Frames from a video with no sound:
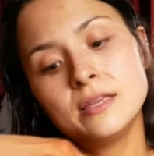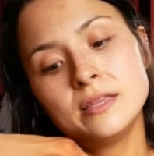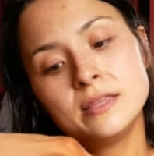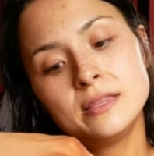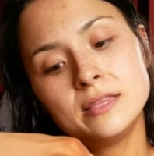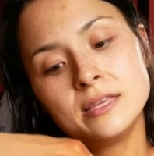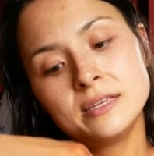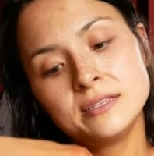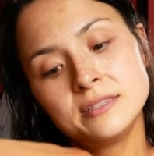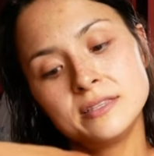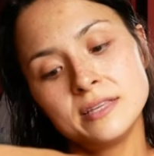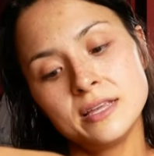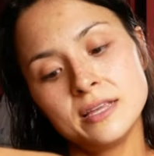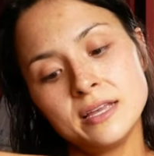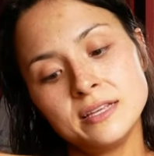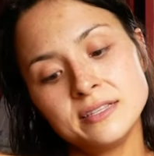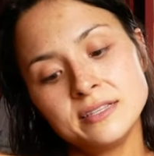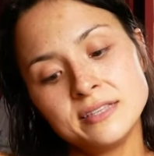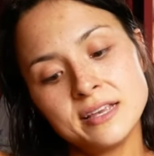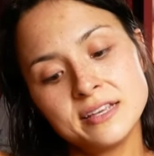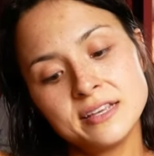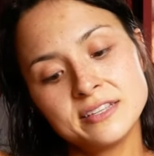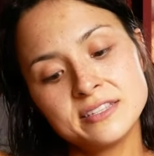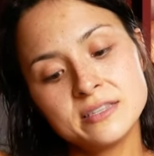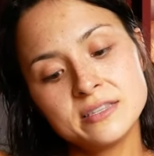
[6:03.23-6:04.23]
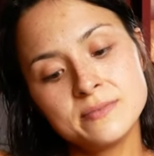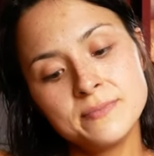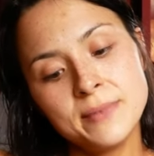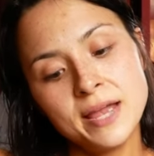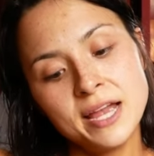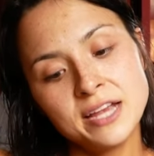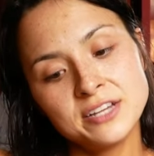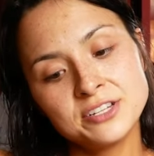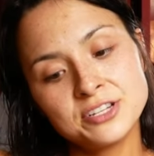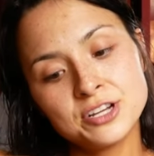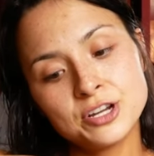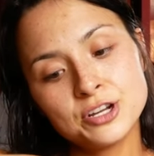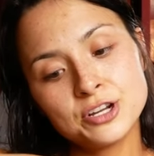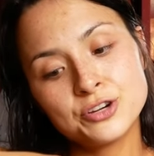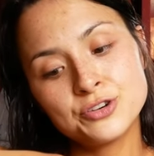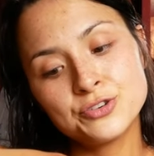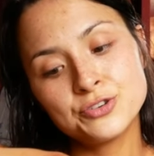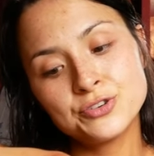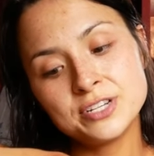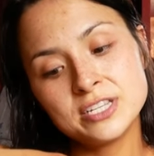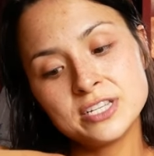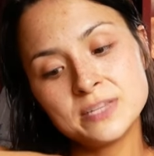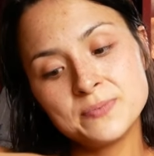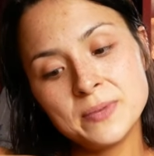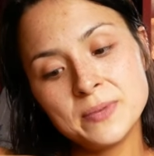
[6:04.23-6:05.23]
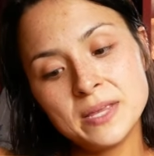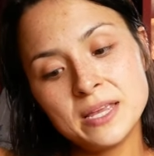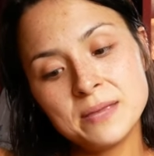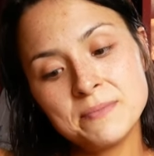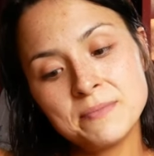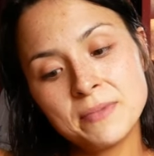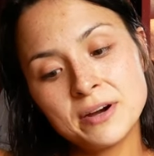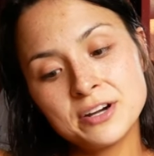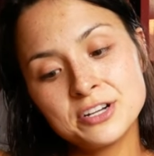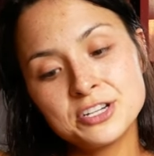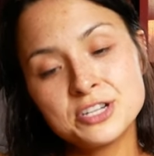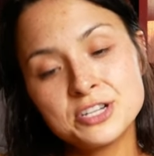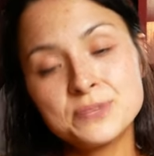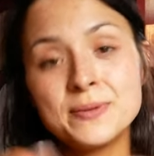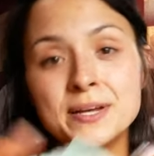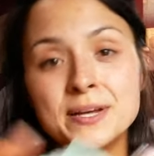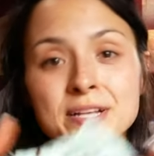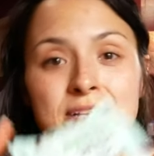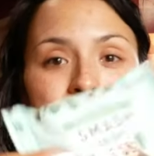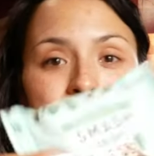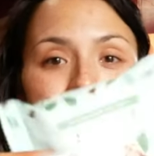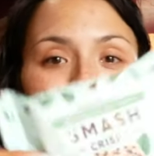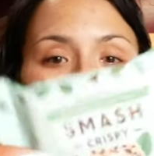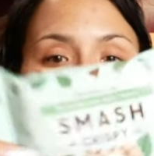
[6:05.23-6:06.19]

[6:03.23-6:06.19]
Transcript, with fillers: This is a Smash Crispy Marshmallow